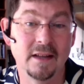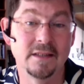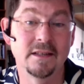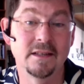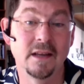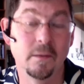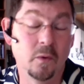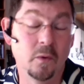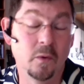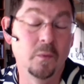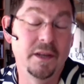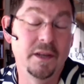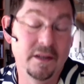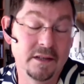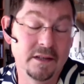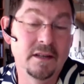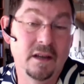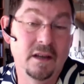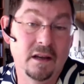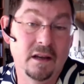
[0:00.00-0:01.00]
They say, well, we
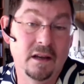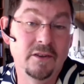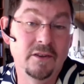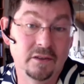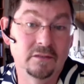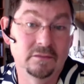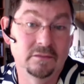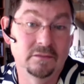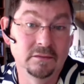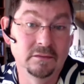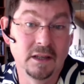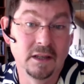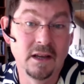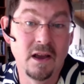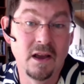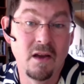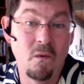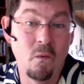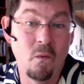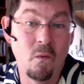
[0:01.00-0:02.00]
can tell you
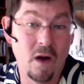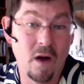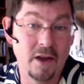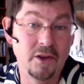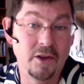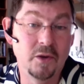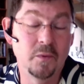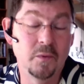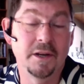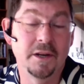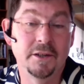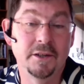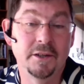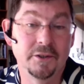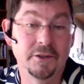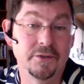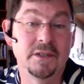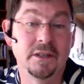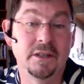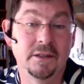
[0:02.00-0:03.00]
why you win and
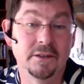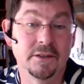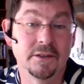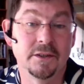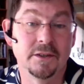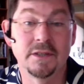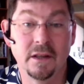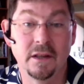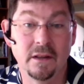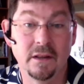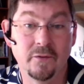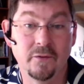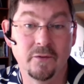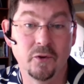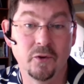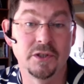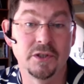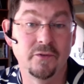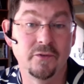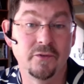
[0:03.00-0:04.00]
lose deals in the
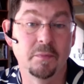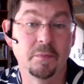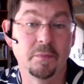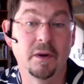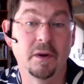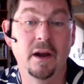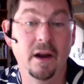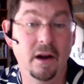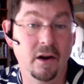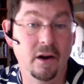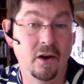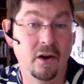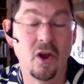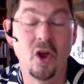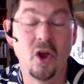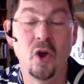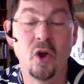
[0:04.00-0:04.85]
voice of your buyer.